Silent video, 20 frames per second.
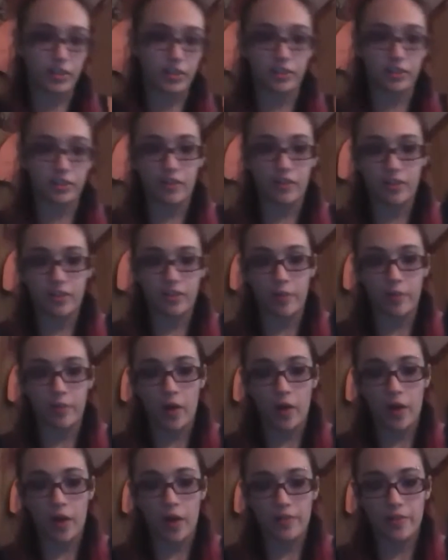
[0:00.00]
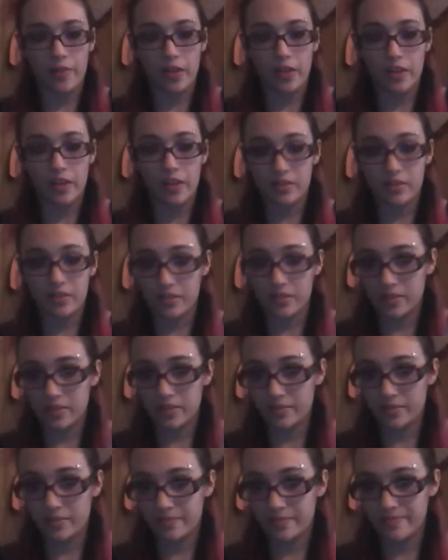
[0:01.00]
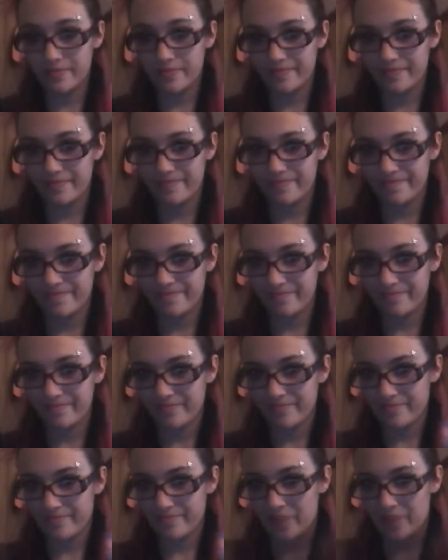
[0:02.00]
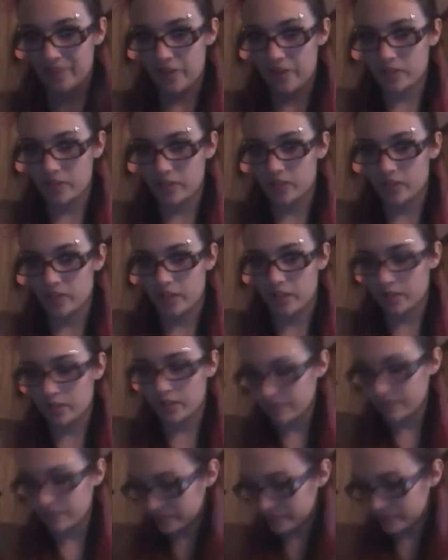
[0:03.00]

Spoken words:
glovey paw thingies. Very exciting.